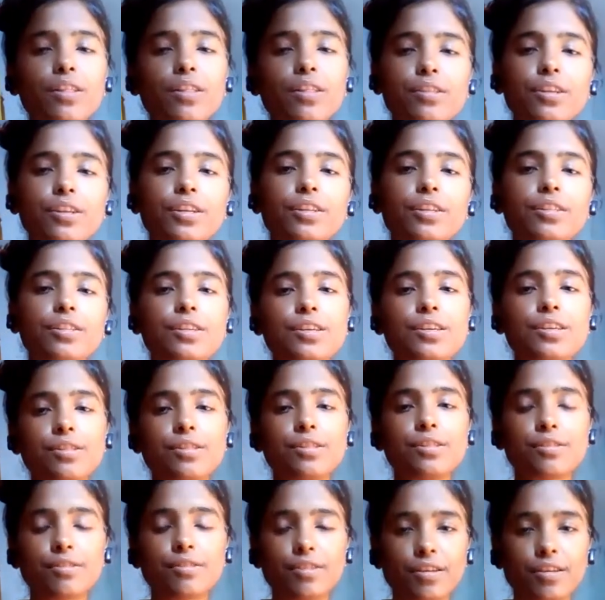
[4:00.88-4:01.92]
we consider
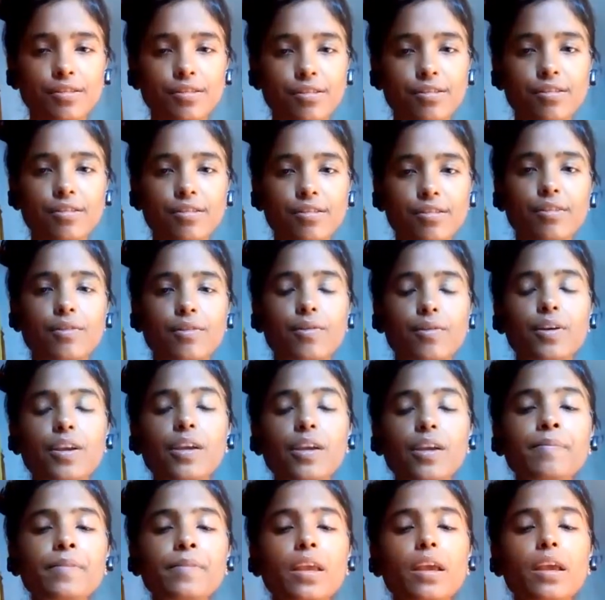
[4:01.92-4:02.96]
these things.
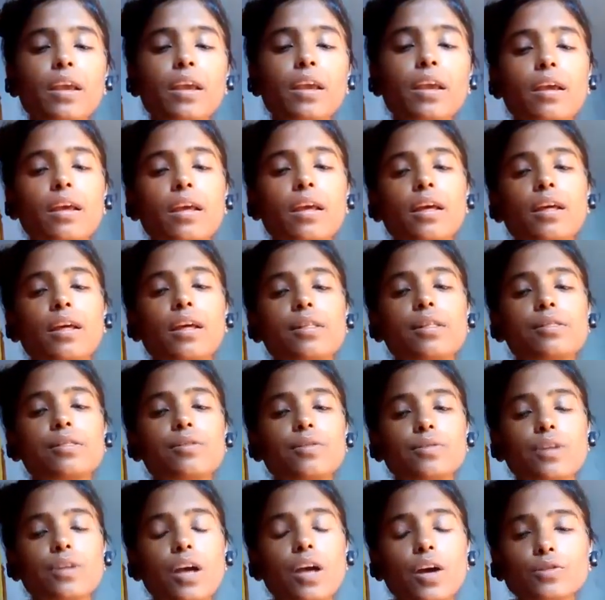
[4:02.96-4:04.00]
Okay.
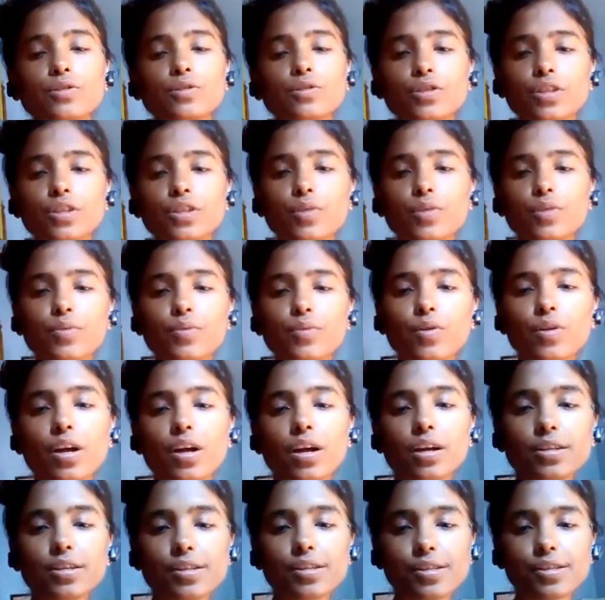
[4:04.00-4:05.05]
So now today we're
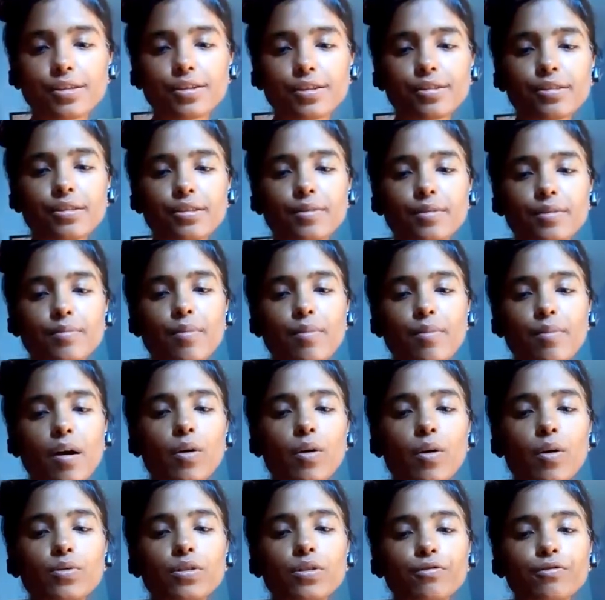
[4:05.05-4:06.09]
gonna discuss
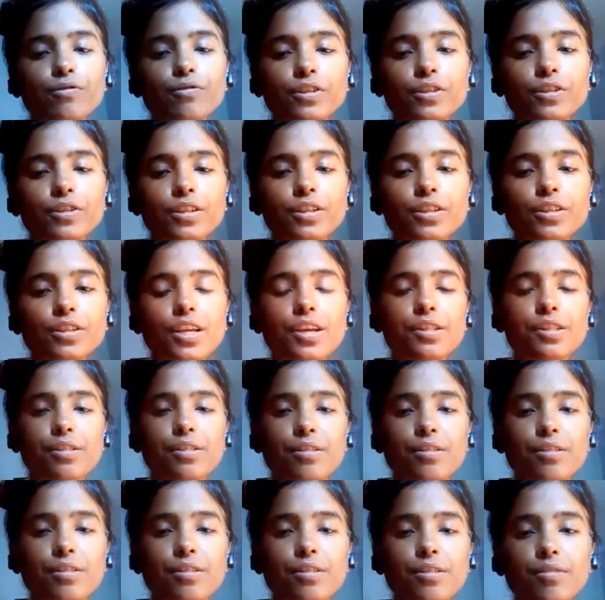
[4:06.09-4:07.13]
about the further things,
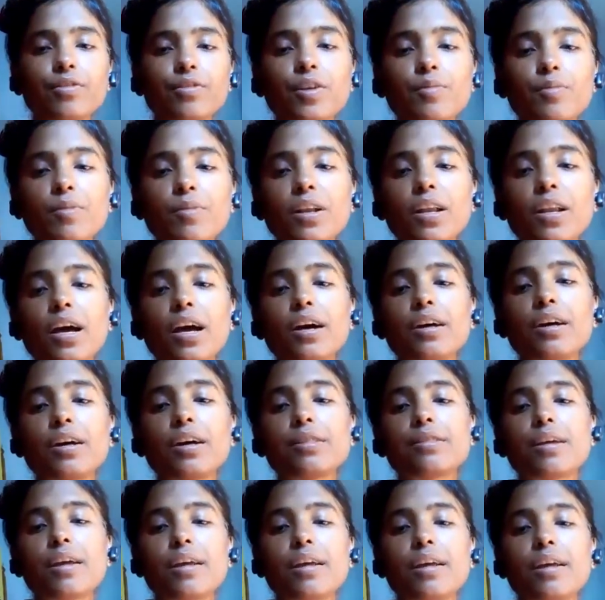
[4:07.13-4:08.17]
the
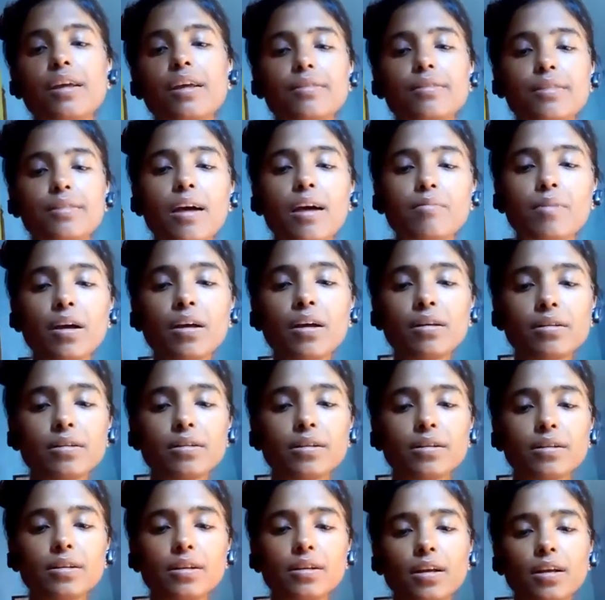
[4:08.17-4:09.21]
trimalas and the ama.
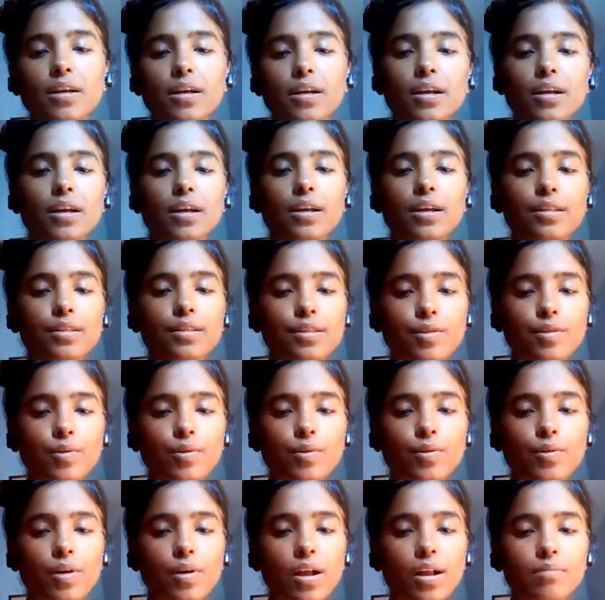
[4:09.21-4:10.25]

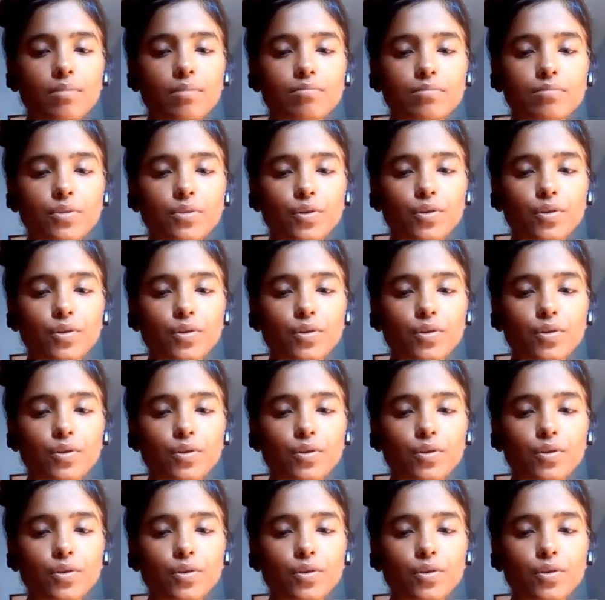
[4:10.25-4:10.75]
So I'm